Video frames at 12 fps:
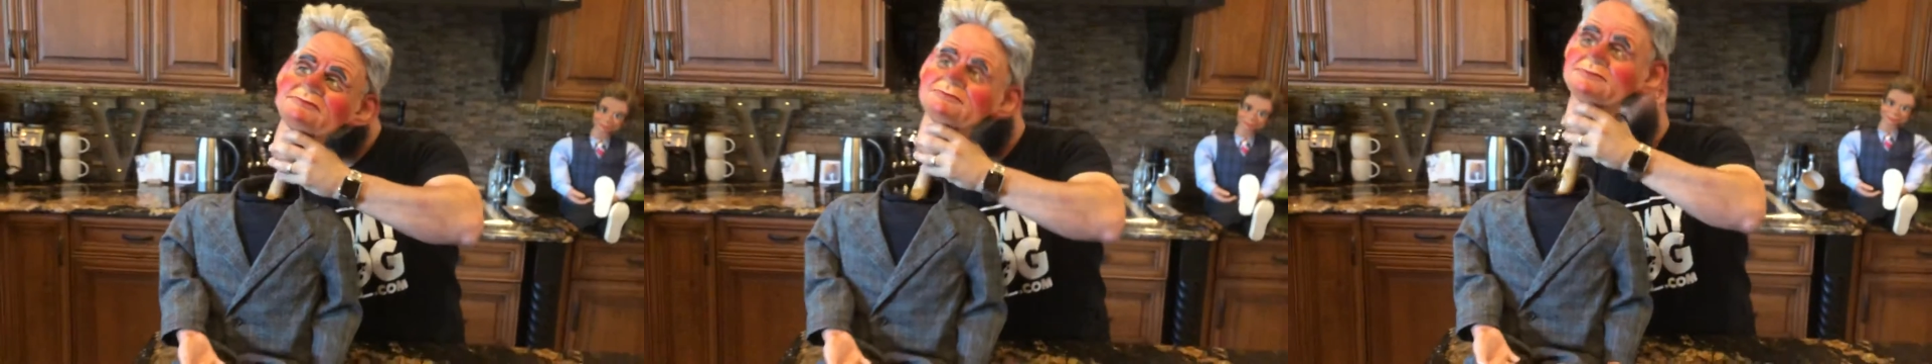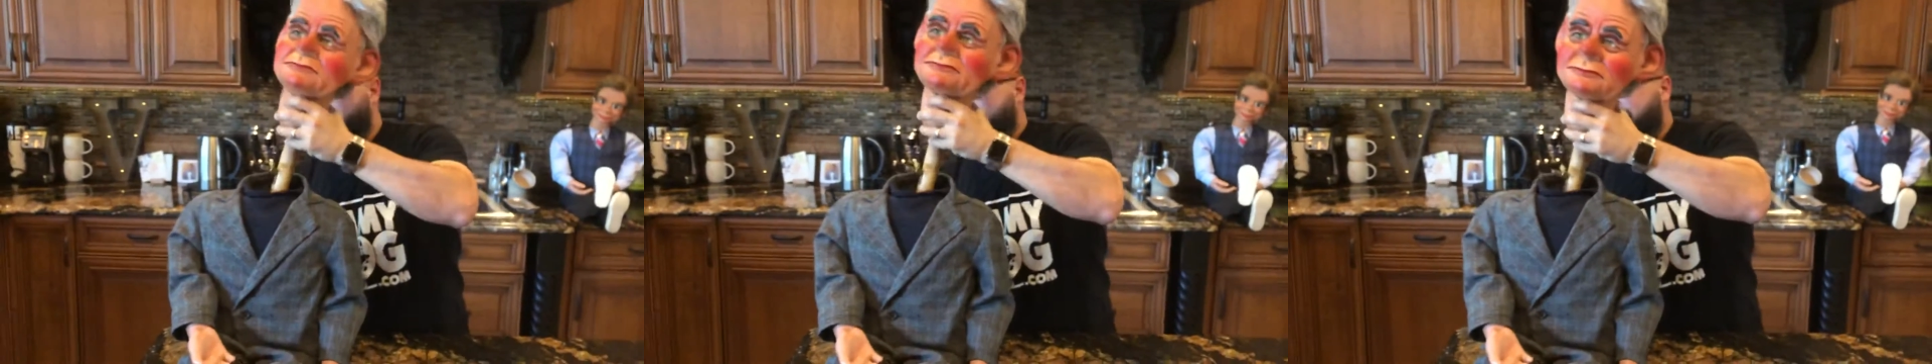
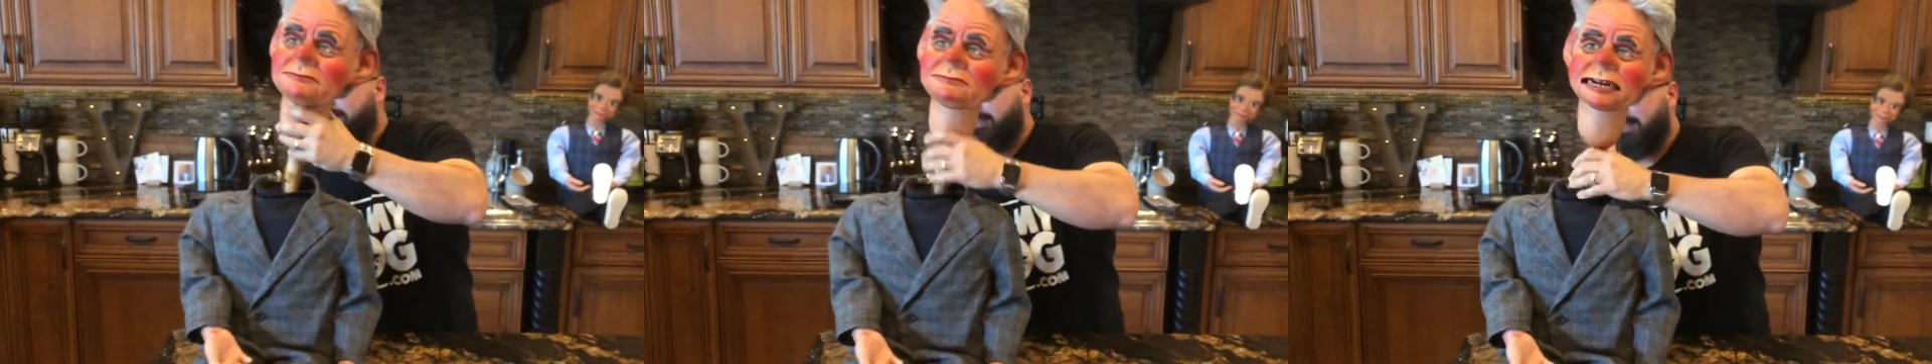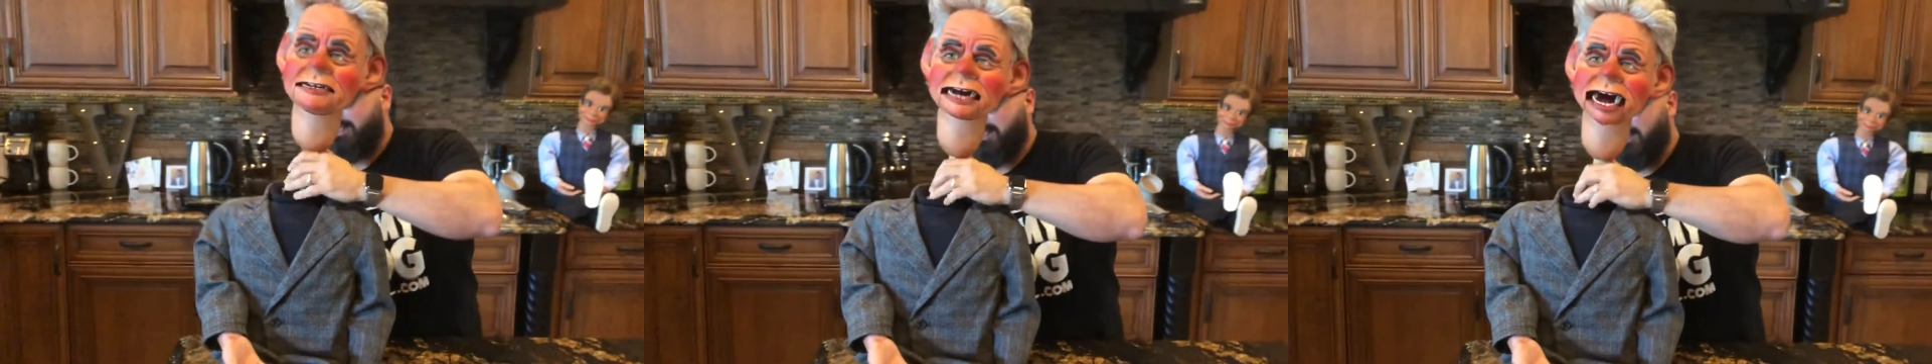and
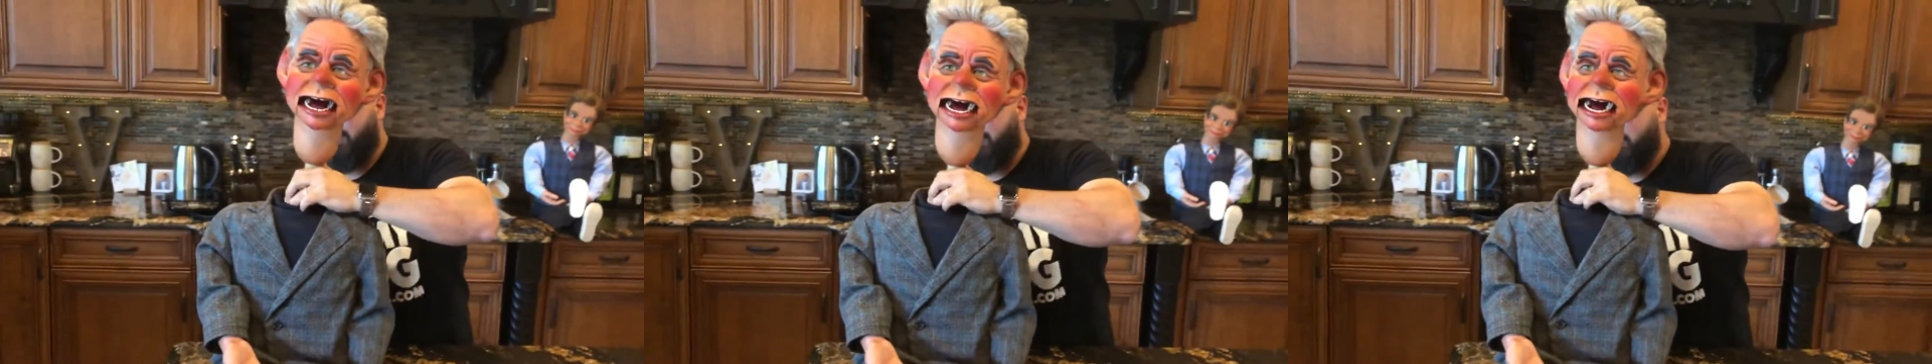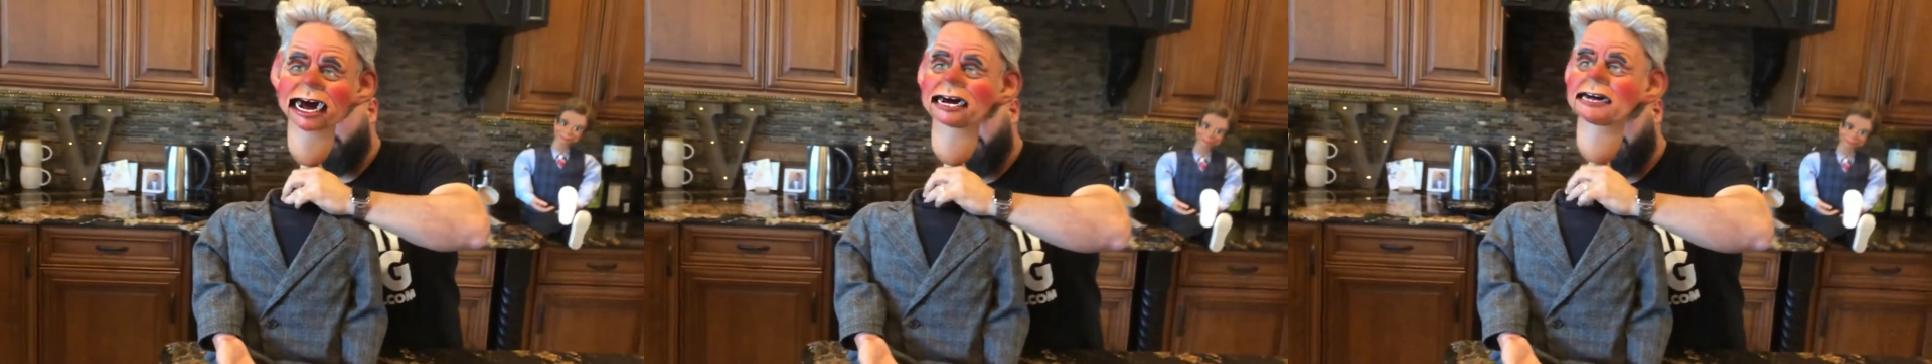see
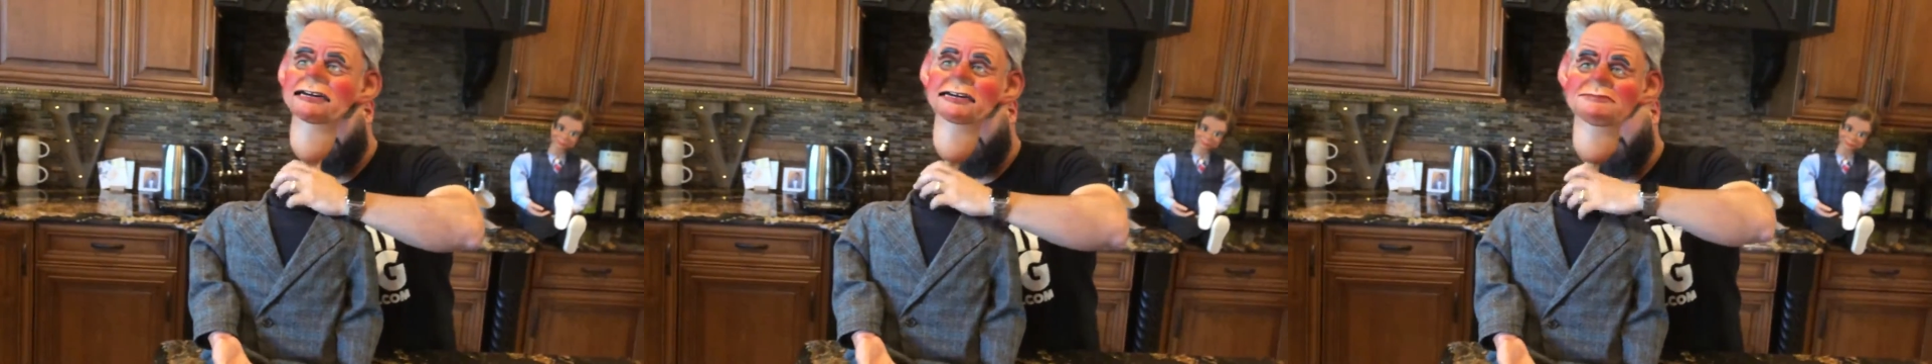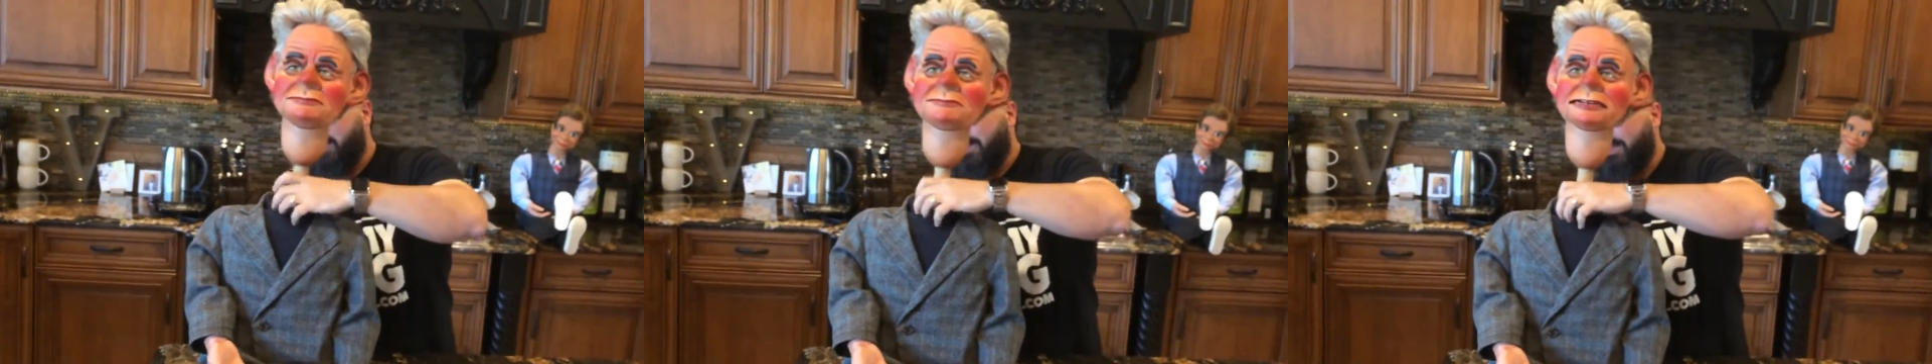if we
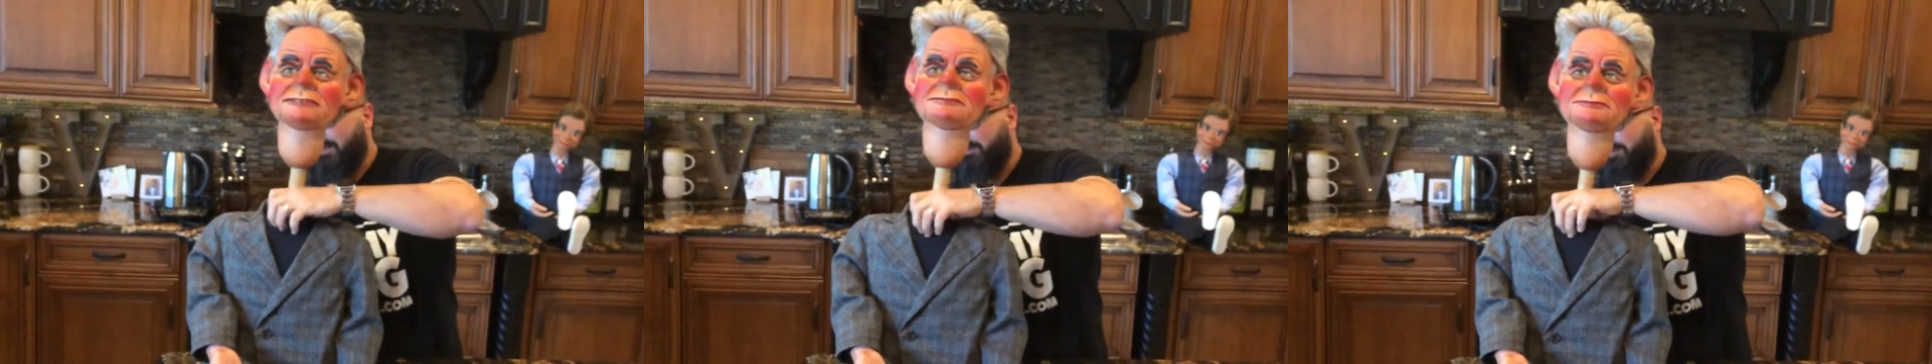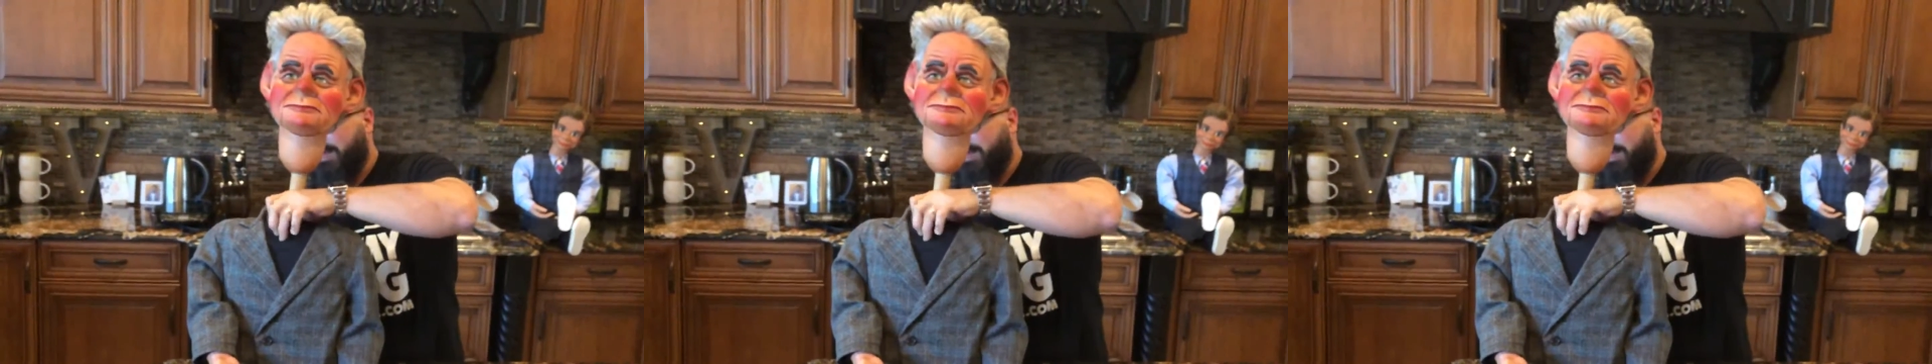can